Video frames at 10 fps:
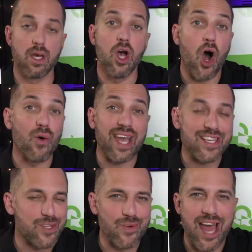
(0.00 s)
Okay,
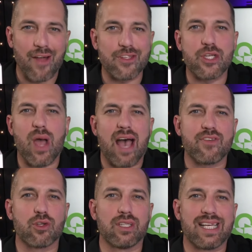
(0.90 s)
so now that you have
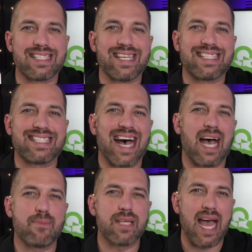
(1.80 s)
your list, it's
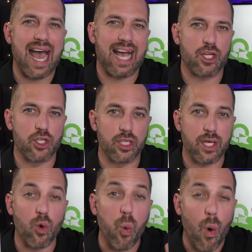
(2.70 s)
time to actually
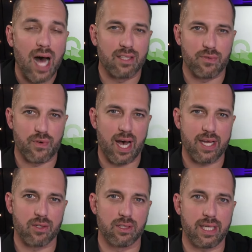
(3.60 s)
qualify
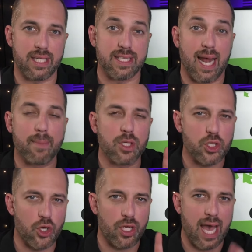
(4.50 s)
your leads. And I'm going to
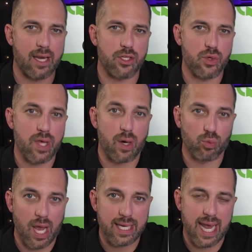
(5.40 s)
show you how to do that
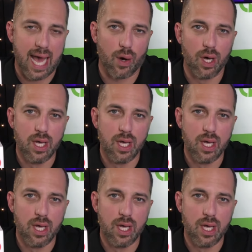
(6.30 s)
right now.